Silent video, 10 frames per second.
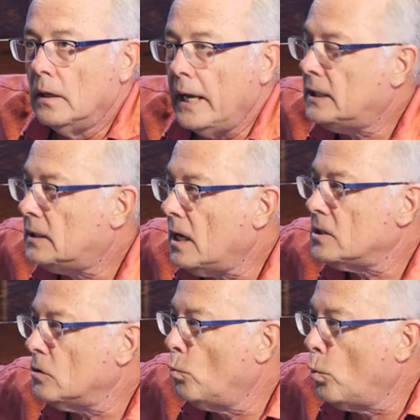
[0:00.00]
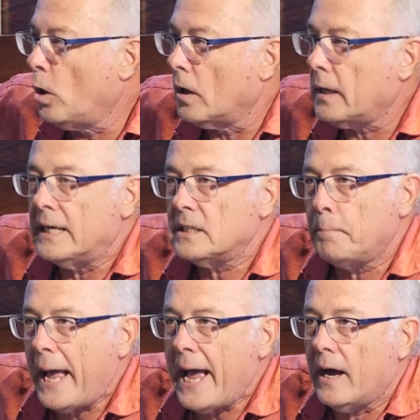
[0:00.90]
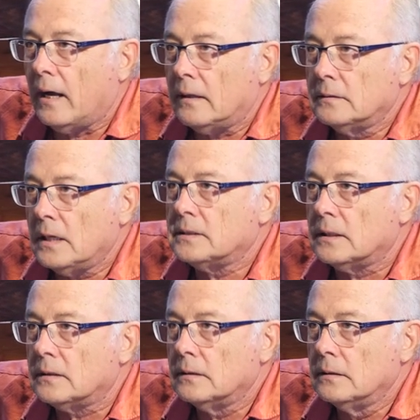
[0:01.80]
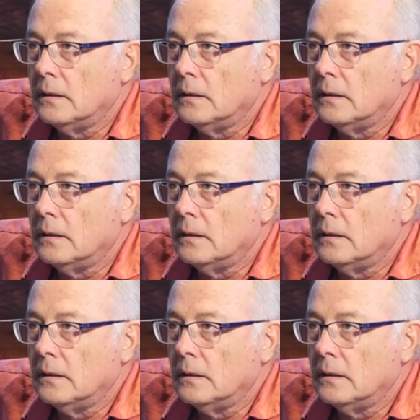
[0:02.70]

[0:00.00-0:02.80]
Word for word: It doesn't work as a pail, does it?